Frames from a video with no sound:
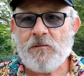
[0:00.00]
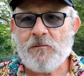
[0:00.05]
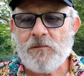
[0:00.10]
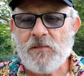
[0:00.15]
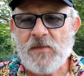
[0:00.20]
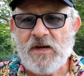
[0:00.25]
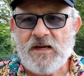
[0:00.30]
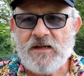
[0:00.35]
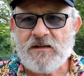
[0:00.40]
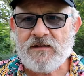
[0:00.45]

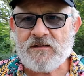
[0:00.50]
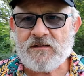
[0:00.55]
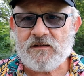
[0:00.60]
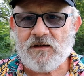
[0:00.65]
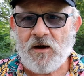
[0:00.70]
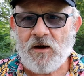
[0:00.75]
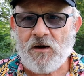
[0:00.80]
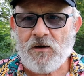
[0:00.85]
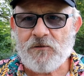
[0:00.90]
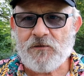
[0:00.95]
means
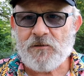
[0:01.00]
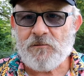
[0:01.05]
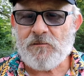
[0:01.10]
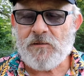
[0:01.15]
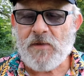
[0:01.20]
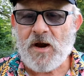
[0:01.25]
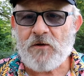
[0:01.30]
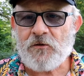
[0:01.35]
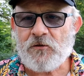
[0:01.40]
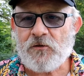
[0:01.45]
of
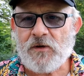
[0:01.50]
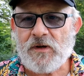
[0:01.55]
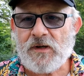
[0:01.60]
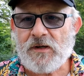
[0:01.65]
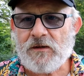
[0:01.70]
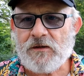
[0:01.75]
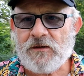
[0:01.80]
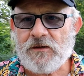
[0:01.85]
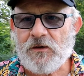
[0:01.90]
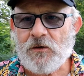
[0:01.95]

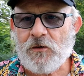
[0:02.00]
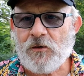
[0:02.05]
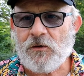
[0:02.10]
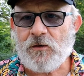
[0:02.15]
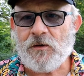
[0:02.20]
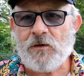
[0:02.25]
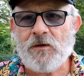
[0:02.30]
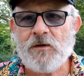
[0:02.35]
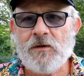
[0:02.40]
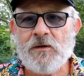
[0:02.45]
measuring
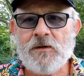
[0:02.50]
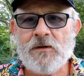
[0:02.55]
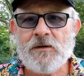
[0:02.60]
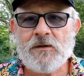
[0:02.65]
your